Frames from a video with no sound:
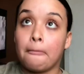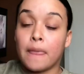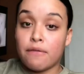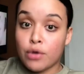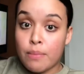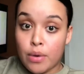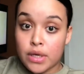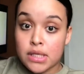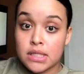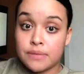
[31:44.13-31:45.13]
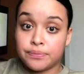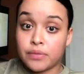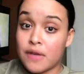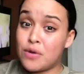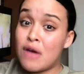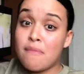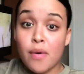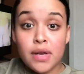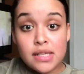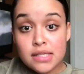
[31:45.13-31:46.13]
give you a bonus. If you don't have a
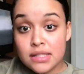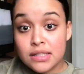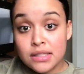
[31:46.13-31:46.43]
bonus,